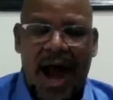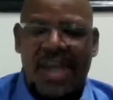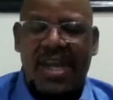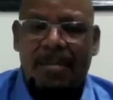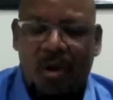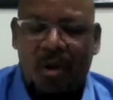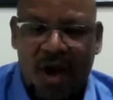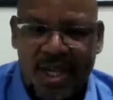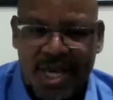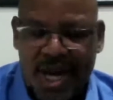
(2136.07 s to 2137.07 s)

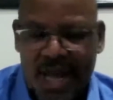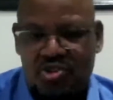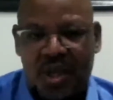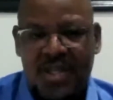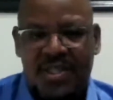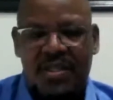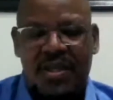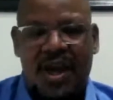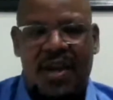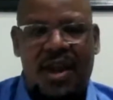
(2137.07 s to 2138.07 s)
unemployed
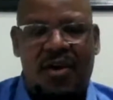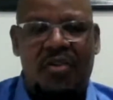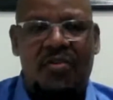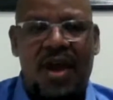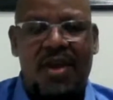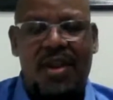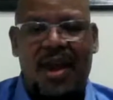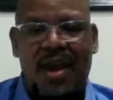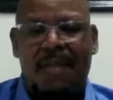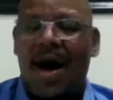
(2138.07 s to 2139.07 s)
graduates, and
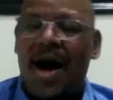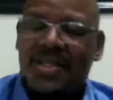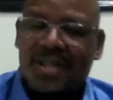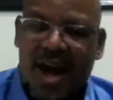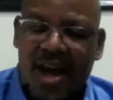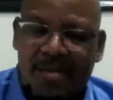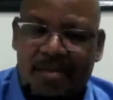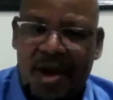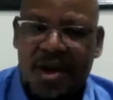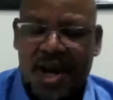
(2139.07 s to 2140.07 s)
amongst the
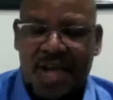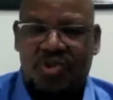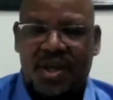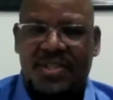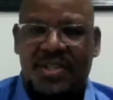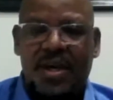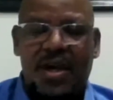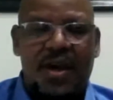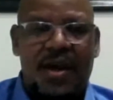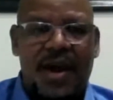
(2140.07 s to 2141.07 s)
unemployed
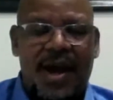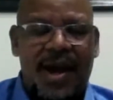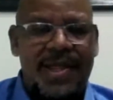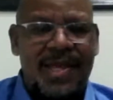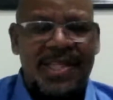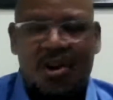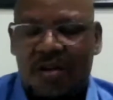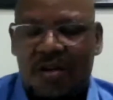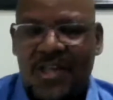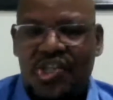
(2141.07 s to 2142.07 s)
graduates, there's a
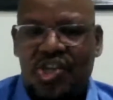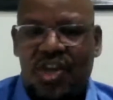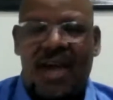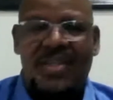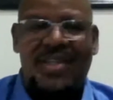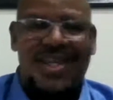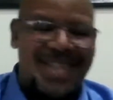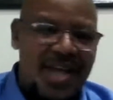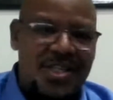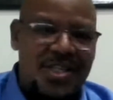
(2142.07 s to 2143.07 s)
lot of engineers, there's
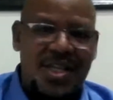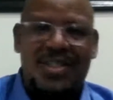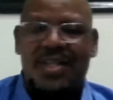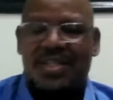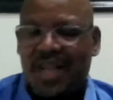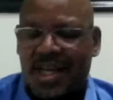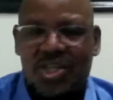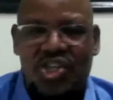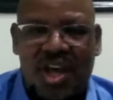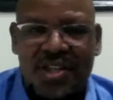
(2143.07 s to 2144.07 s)
scientists, there's
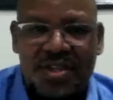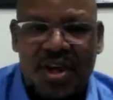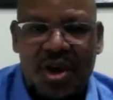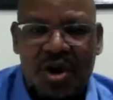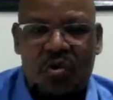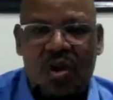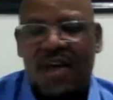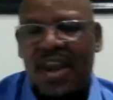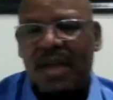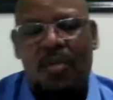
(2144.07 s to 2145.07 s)
technicians, we
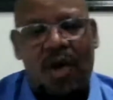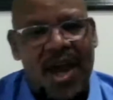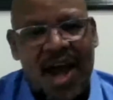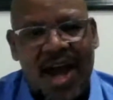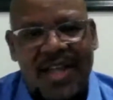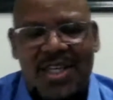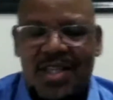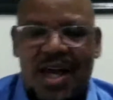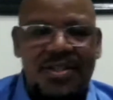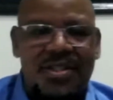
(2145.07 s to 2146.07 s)
have unemployed
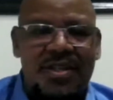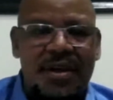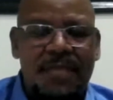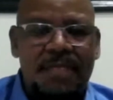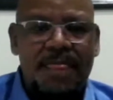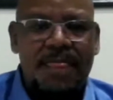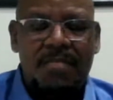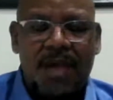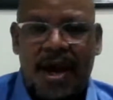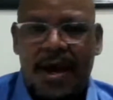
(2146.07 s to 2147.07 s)
artisans.
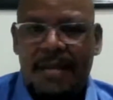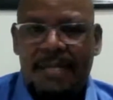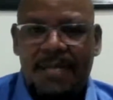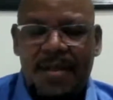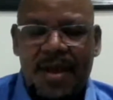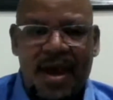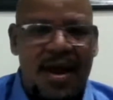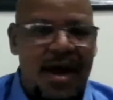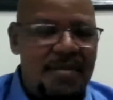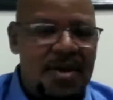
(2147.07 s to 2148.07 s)

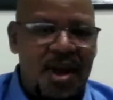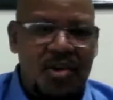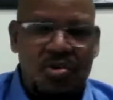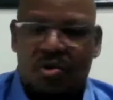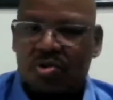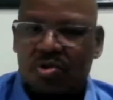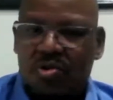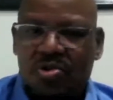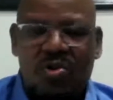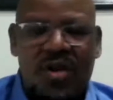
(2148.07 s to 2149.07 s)
I mean, you
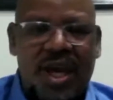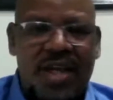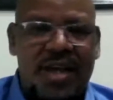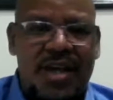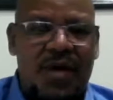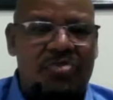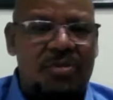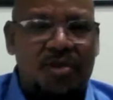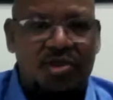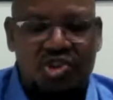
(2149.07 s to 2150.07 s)
look at what
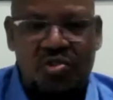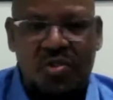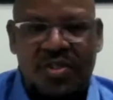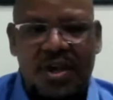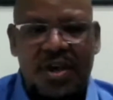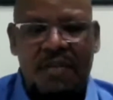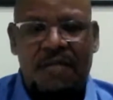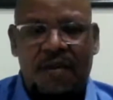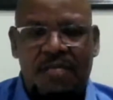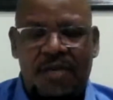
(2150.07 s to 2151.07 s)
we produce
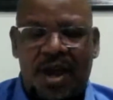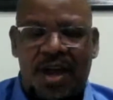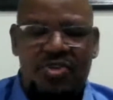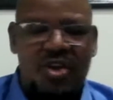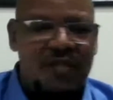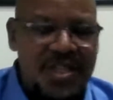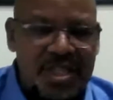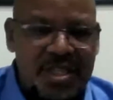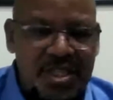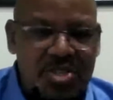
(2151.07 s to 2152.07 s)
from the
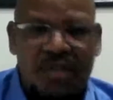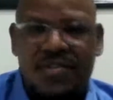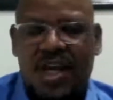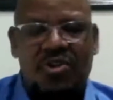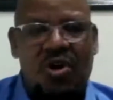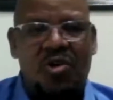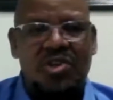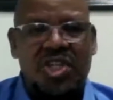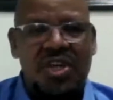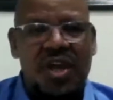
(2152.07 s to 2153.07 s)
universities of
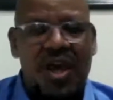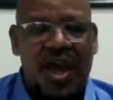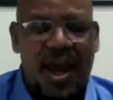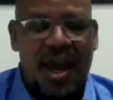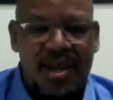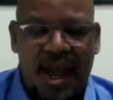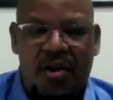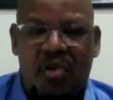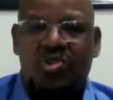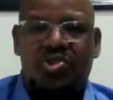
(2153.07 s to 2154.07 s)
technology
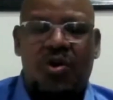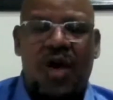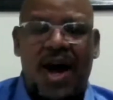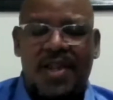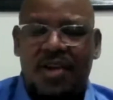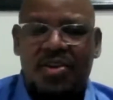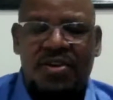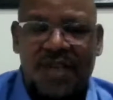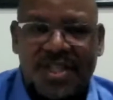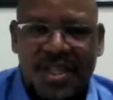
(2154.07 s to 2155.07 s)
and also other
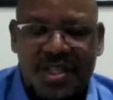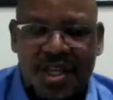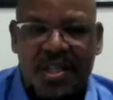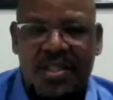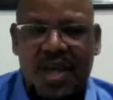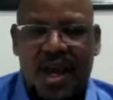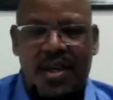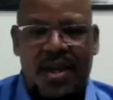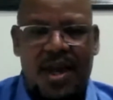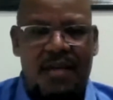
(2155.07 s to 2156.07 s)
universities and